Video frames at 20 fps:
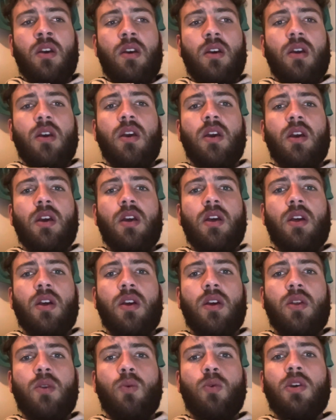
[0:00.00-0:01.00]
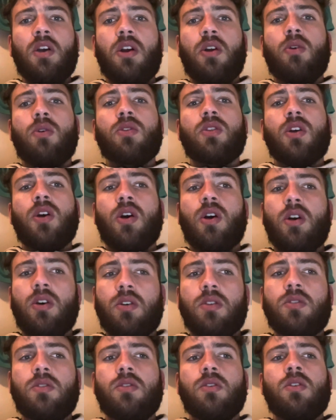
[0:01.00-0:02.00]
And we are on the
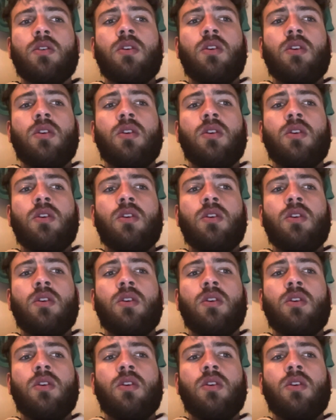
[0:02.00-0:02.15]
hunt